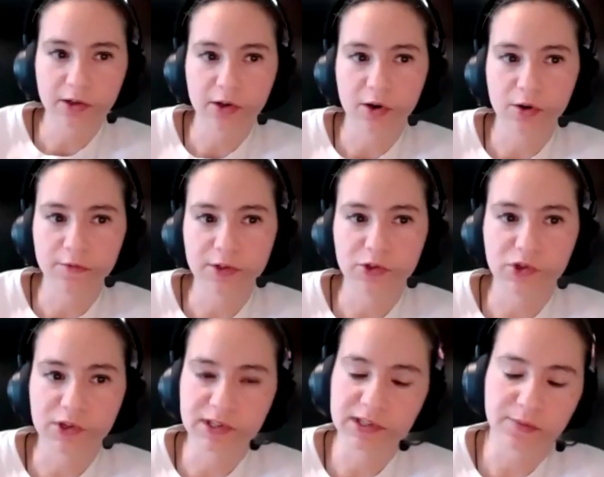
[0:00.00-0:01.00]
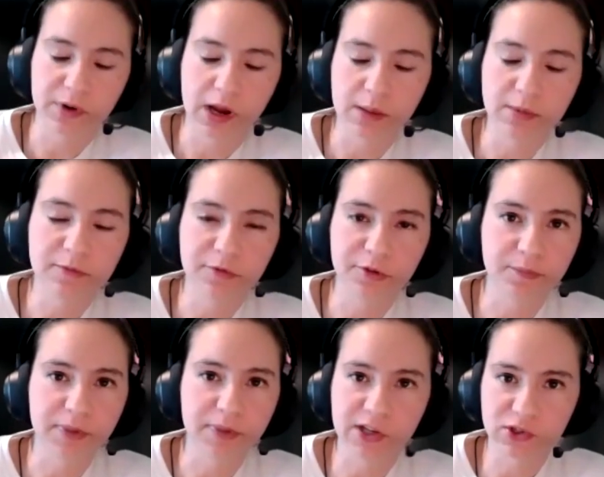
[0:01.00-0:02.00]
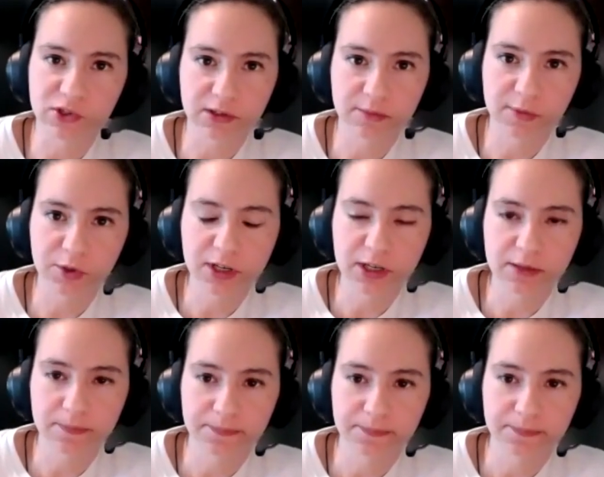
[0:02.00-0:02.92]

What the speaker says: COVID just a problem for the patient community?